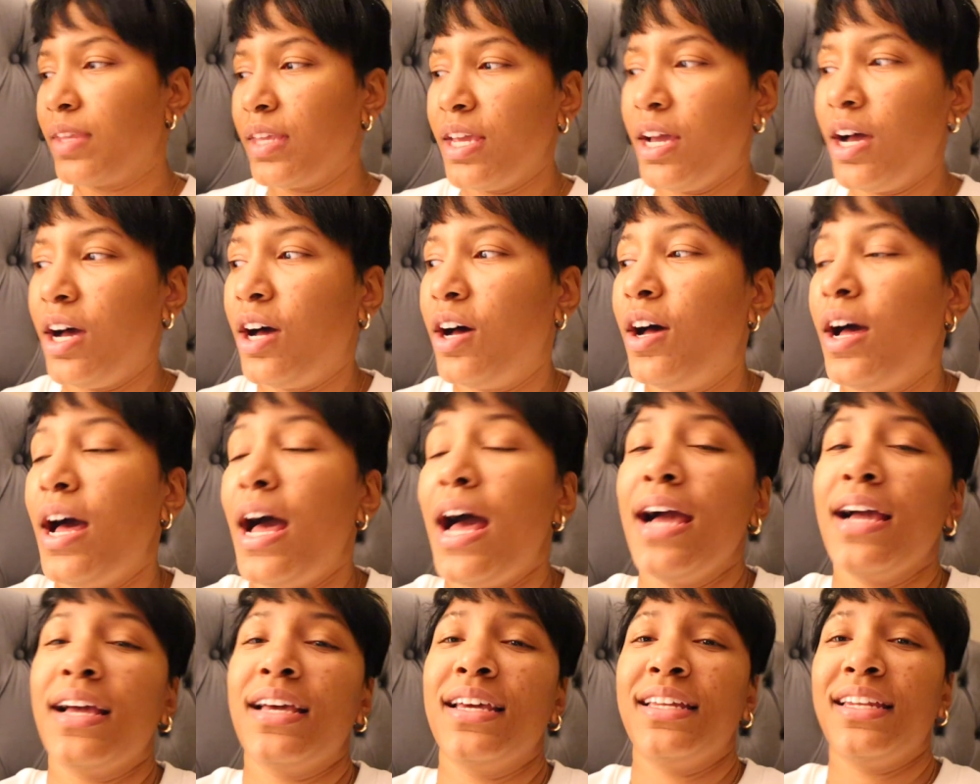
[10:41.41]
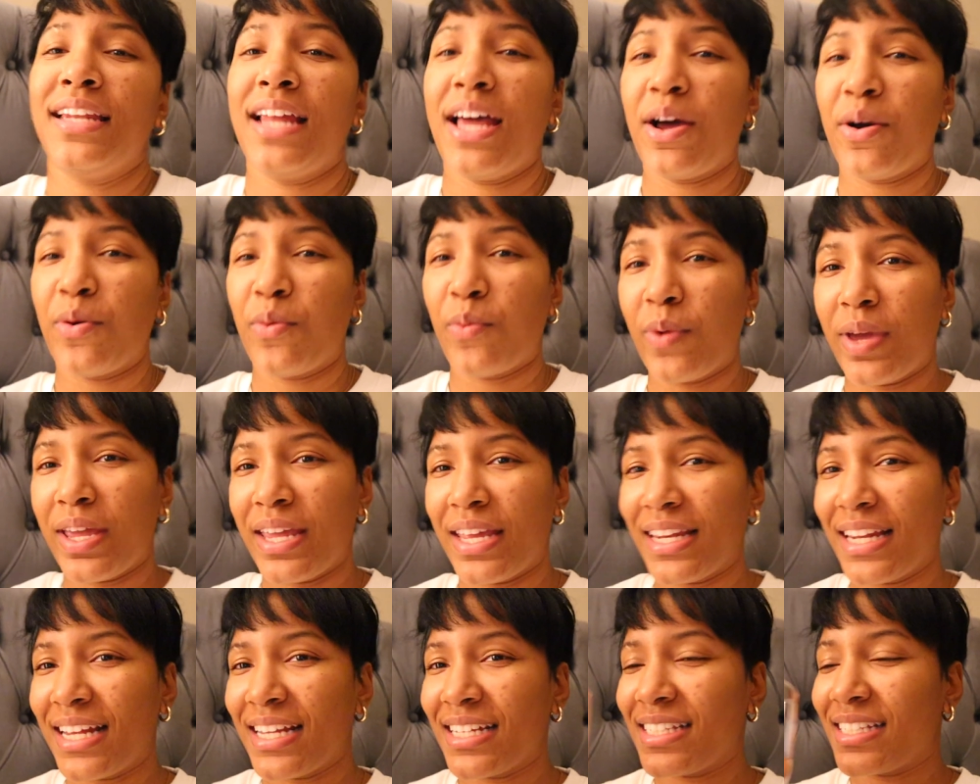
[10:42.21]
Y'all, I cannot
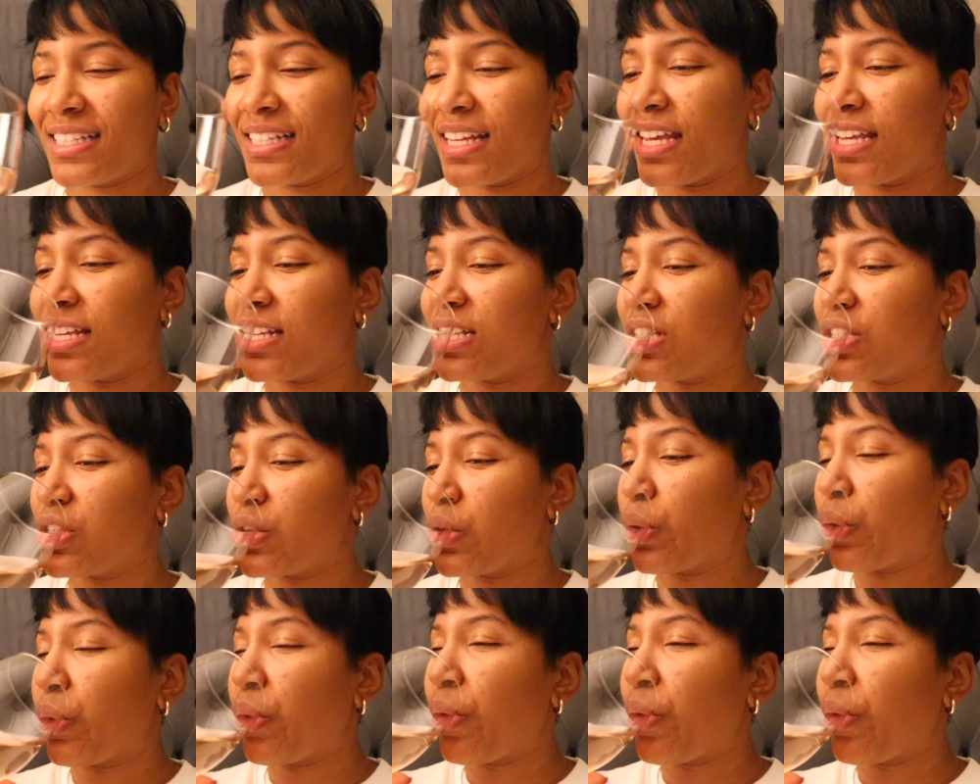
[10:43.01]
wait. Let's taste.